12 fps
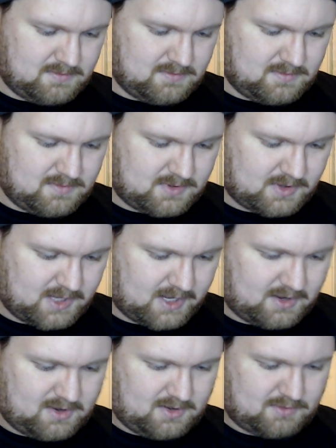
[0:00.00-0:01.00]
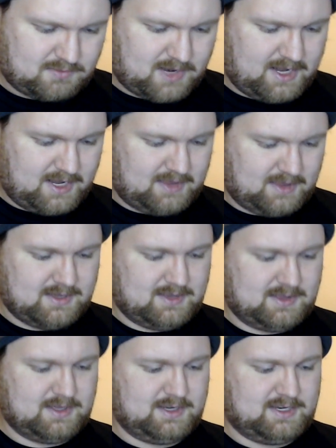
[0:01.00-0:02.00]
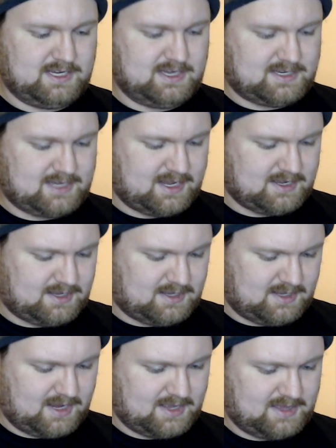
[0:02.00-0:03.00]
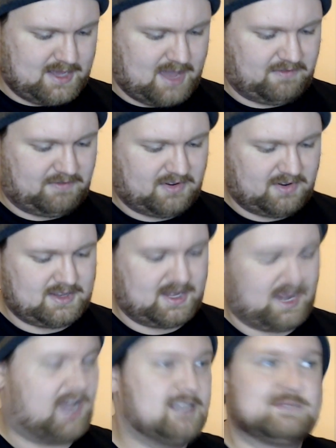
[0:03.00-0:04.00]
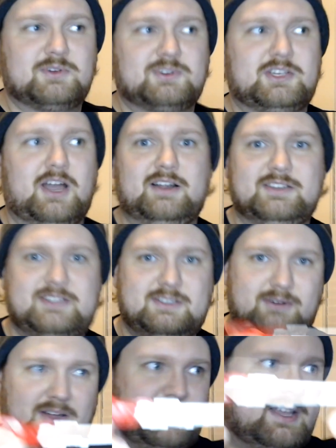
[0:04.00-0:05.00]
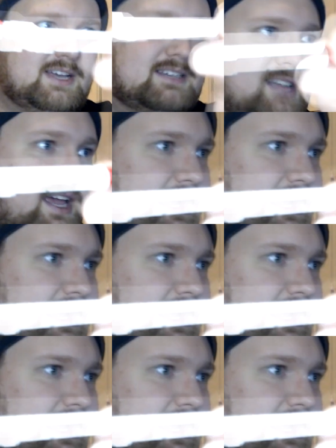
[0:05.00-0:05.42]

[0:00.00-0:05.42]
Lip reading: Like already the detail and the effort that Hasbro's gone to on this, like